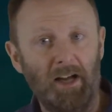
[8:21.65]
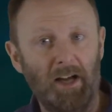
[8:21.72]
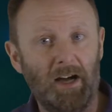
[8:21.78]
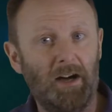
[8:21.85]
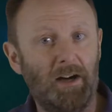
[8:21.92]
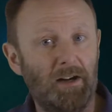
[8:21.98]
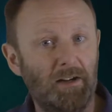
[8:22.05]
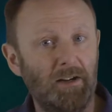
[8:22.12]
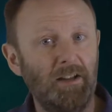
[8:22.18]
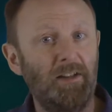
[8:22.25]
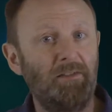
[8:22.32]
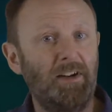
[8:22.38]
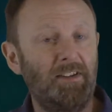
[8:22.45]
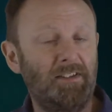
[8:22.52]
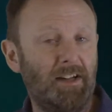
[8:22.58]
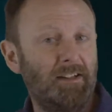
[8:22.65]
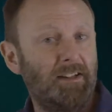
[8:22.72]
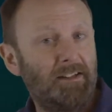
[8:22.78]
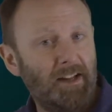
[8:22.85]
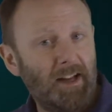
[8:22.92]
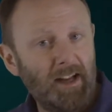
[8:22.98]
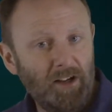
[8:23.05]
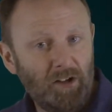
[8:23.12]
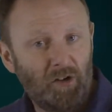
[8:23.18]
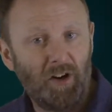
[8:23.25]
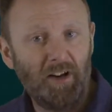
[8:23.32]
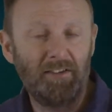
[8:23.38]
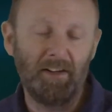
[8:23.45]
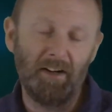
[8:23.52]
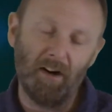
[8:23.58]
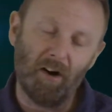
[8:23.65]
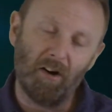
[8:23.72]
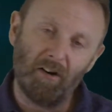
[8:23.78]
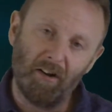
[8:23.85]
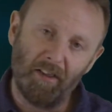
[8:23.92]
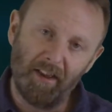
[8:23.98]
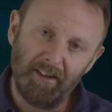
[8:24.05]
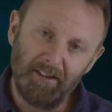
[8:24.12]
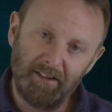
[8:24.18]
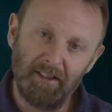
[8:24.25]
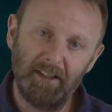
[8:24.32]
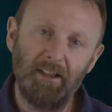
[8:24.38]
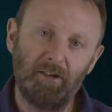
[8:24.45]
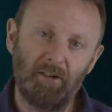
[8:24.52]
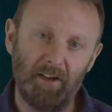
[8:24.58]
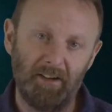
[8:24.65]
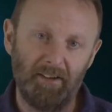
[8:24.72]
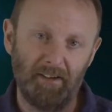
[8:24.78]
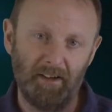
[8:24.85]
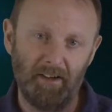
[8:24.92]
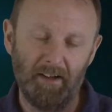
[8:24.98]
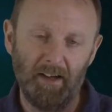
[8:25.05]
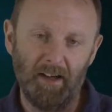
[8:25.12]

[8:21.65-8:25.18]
Are living standards increasing, or are they decreasing?